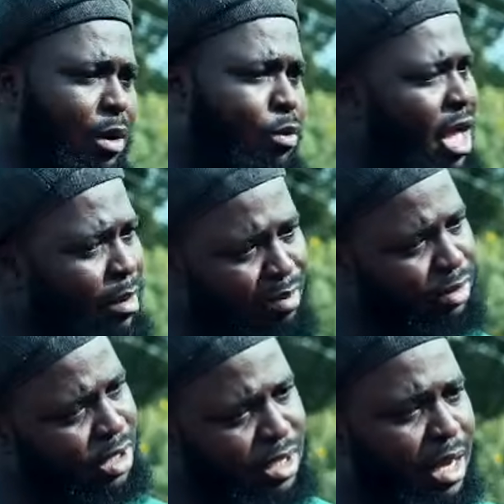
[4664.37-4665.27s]
why
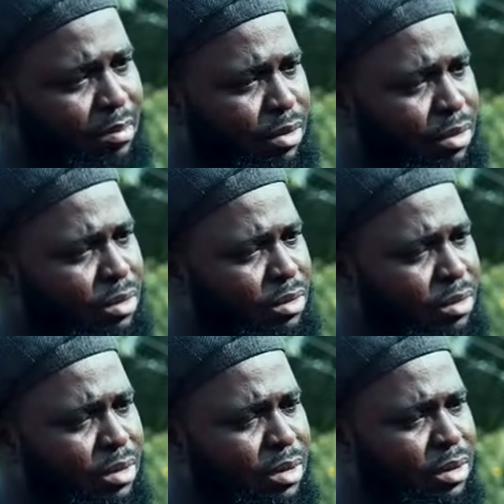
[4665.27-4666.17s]
babugi yambo?
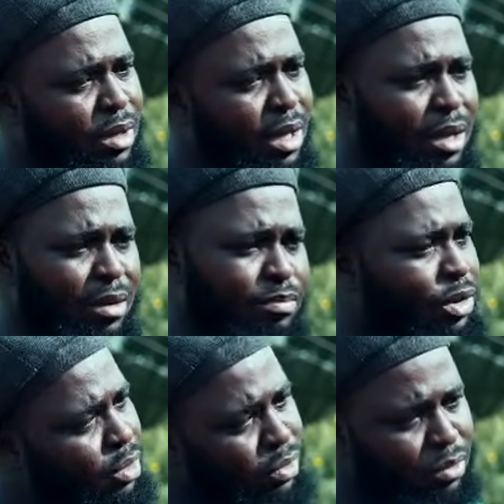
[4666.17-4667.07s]
Yeah?
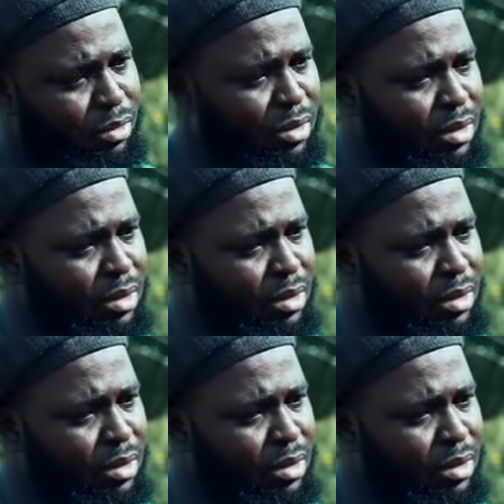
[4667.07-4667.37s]
Bikunu.